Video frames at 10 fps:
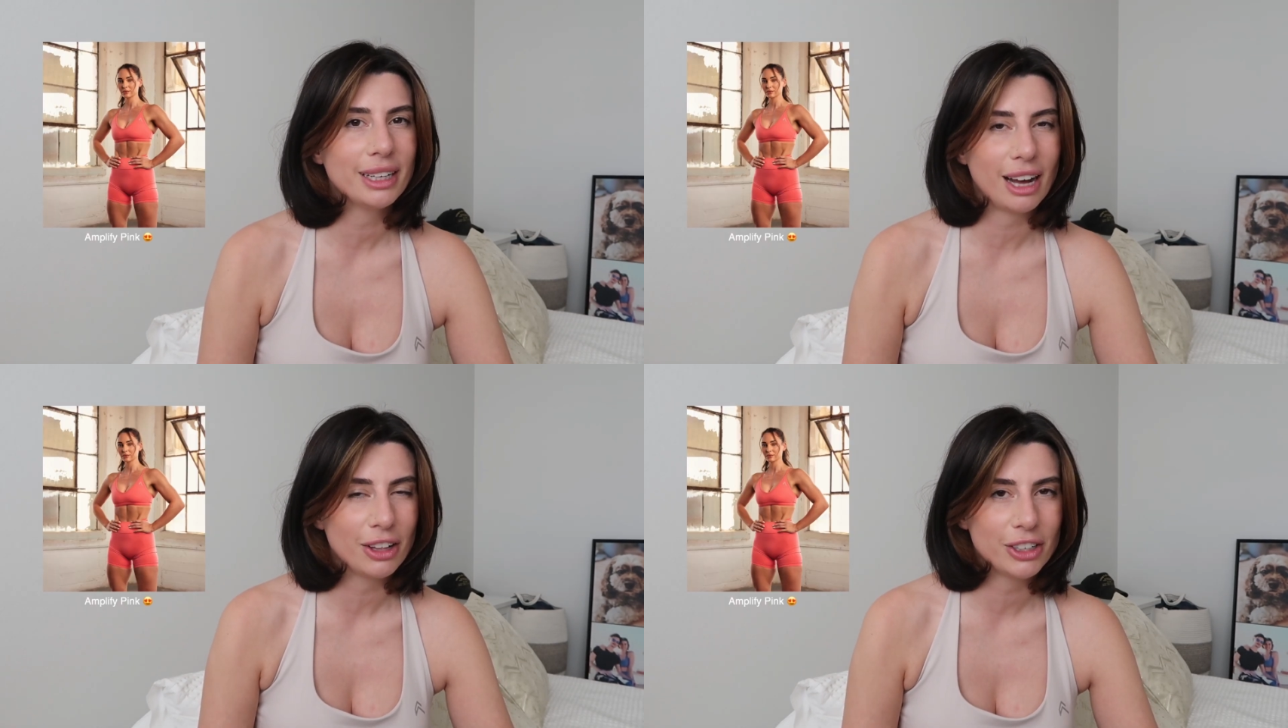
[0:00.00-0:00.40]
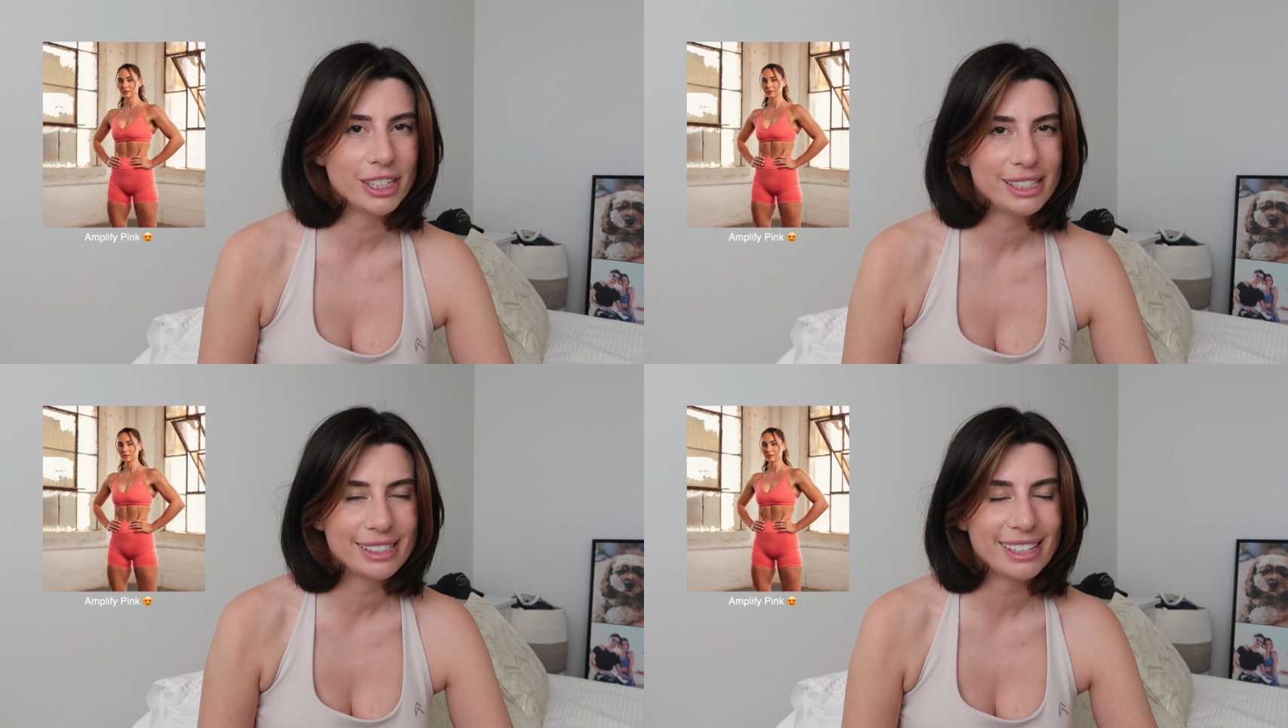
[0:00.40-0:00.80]
The color
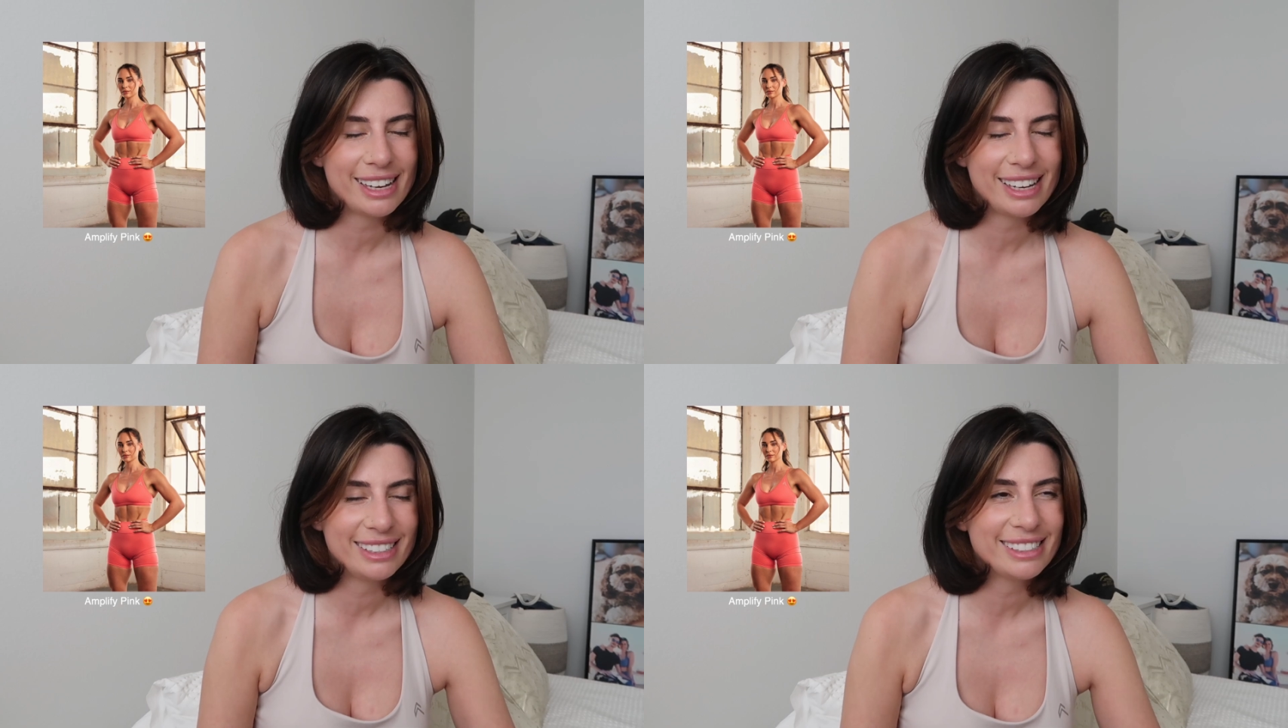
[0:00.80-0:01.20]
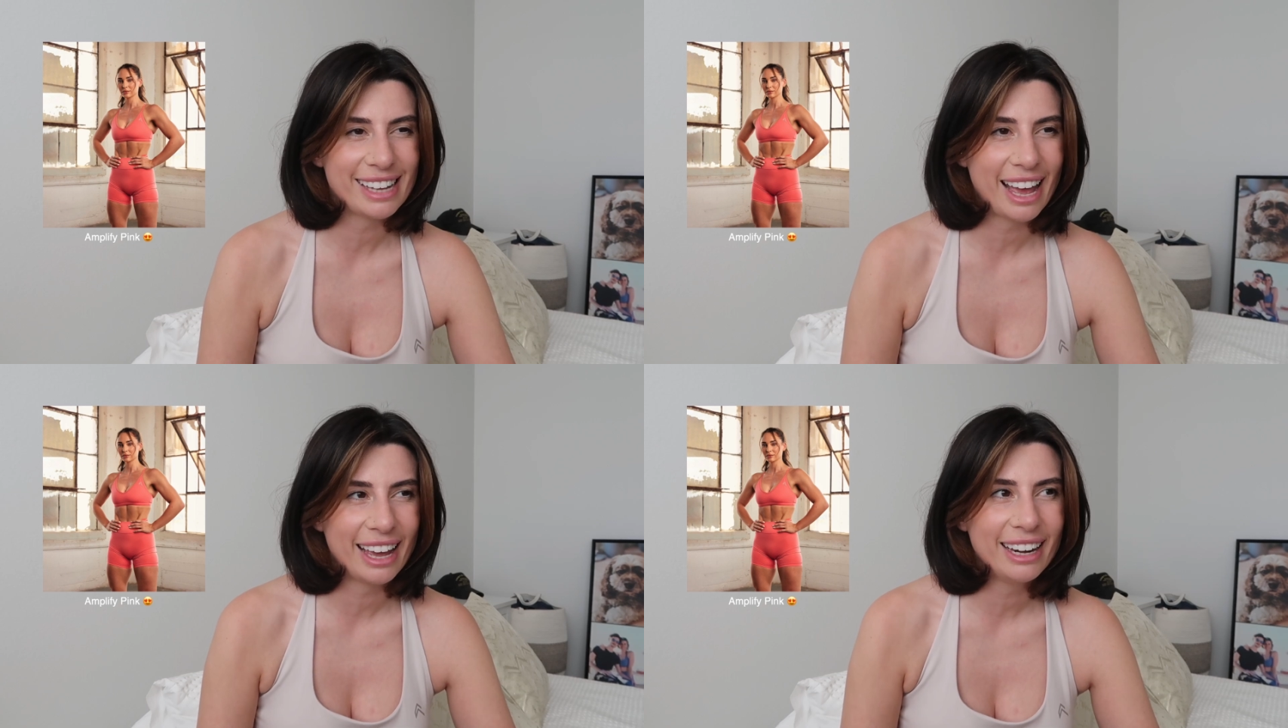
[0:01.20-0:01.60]
is
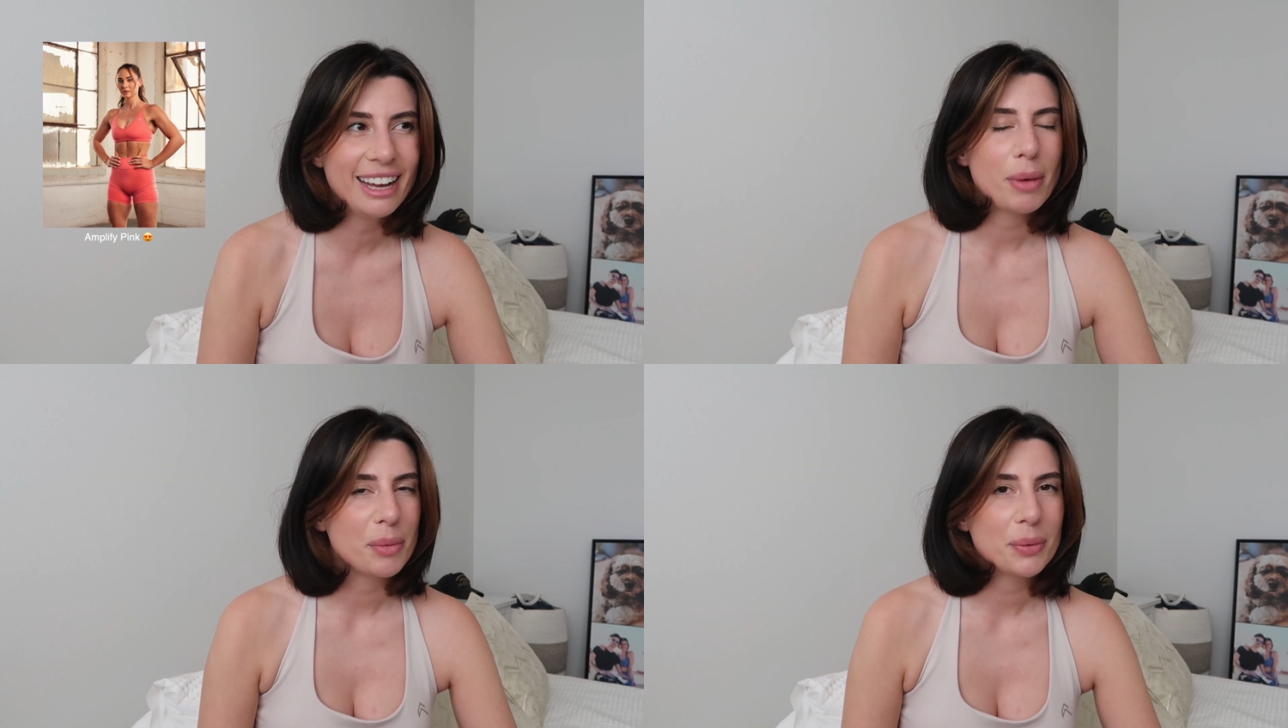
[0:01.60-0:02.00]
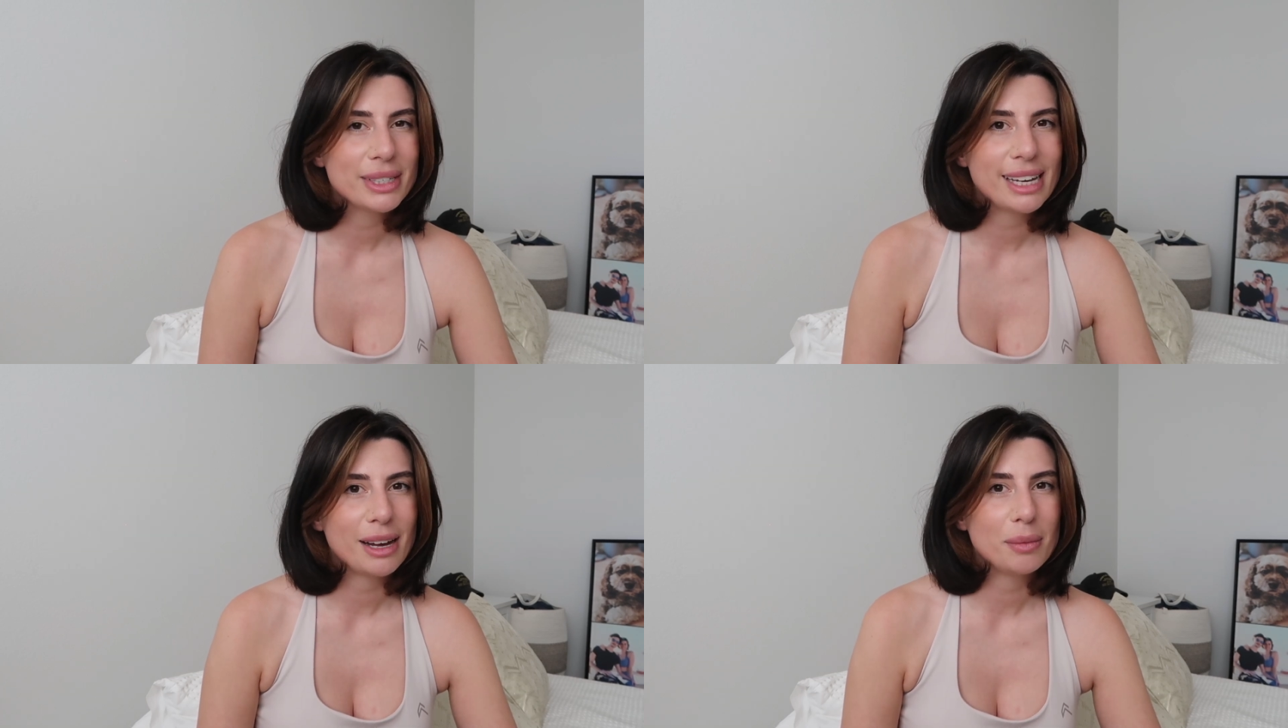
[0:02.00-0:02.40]
insane. Maybe
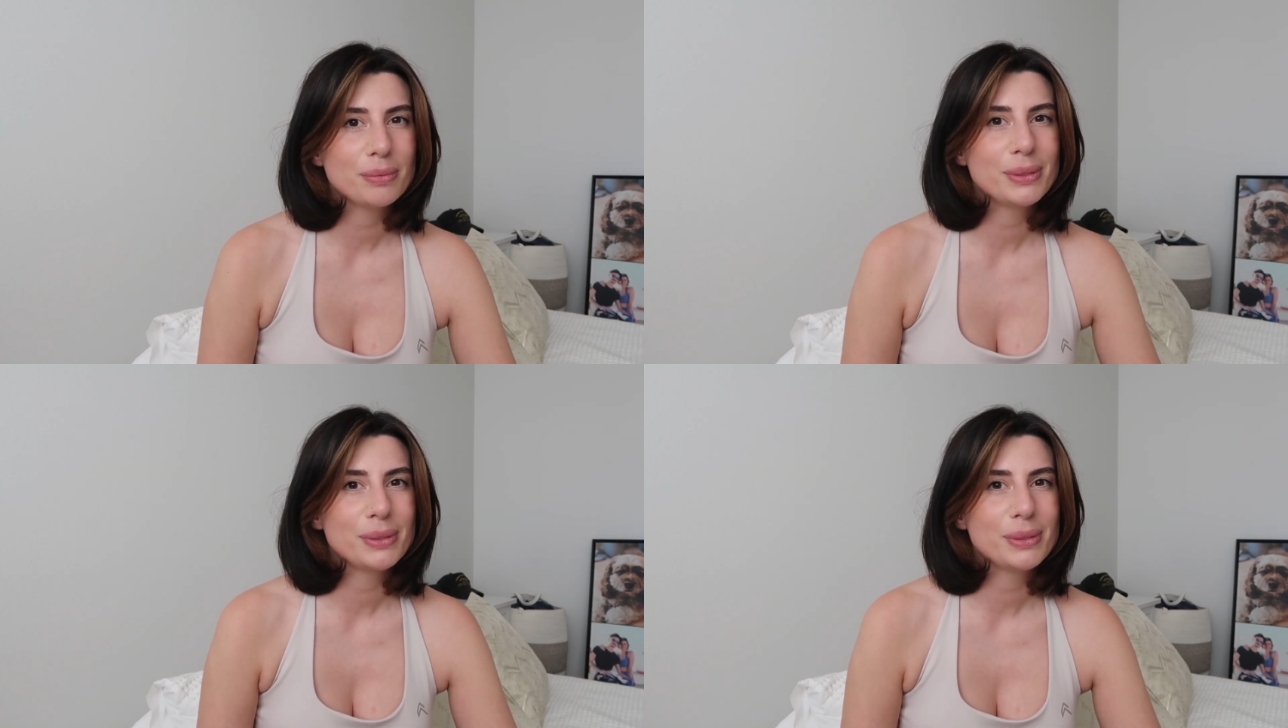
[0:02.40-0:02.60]
one day I'll